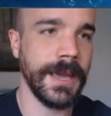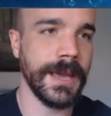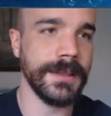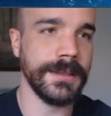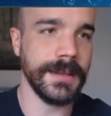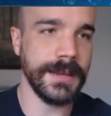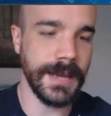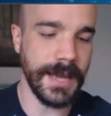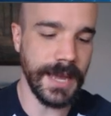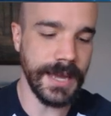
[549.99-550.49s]

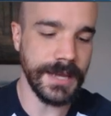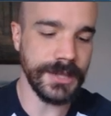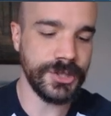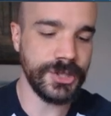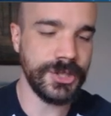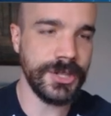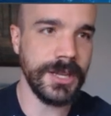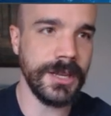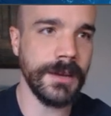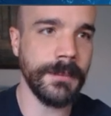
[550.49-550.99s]
and then
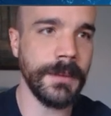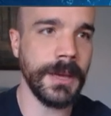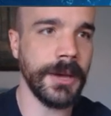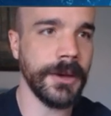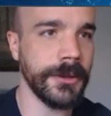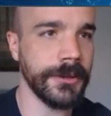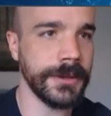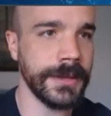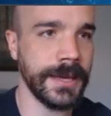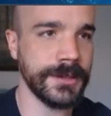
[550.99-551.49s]

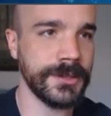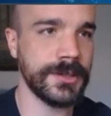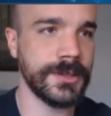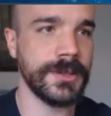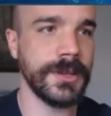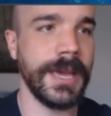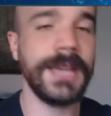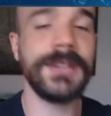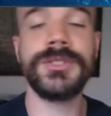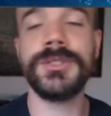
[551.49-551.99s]
HTML. And
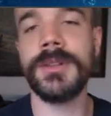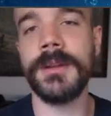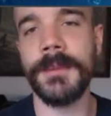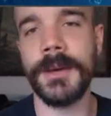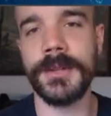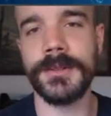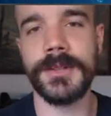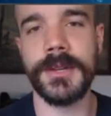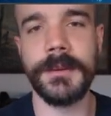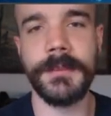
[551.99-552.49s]
that's
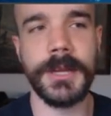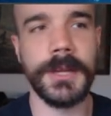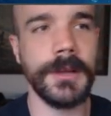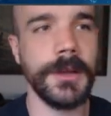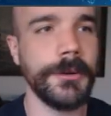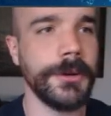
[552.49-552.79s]
HTML is going to be